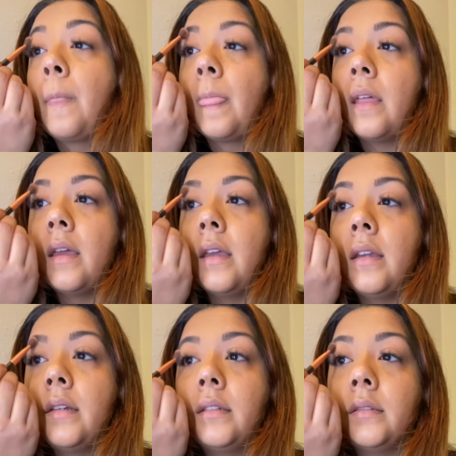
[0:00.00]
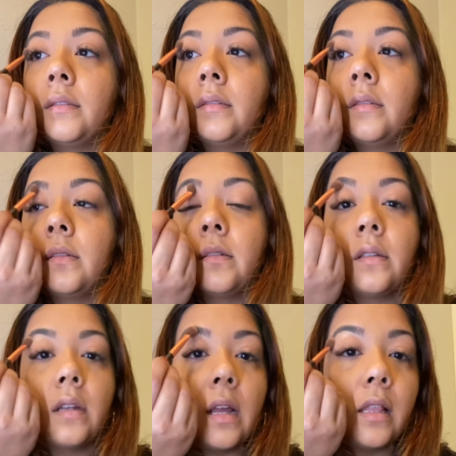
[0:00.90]
And
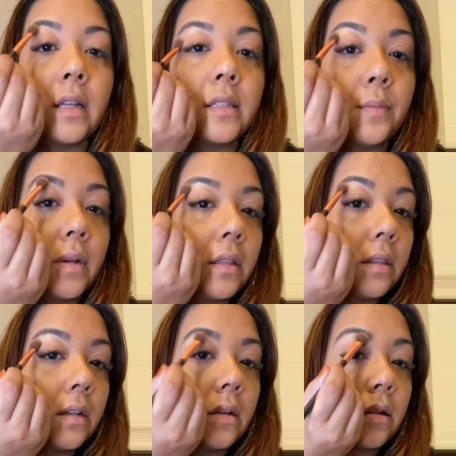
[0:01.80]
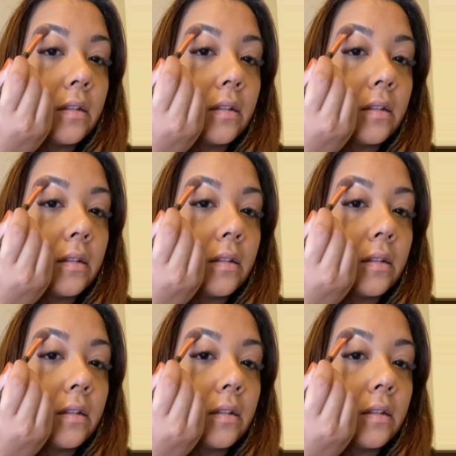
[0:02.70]
I like to put the